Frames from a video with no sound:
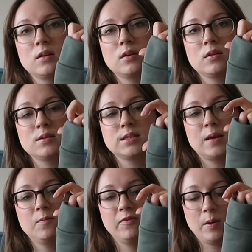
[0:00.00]
the
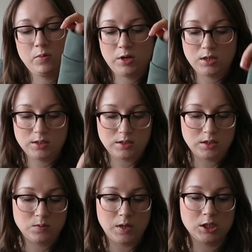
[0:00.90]
same fabric as the
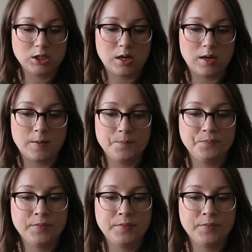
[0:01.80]
sweatshirt.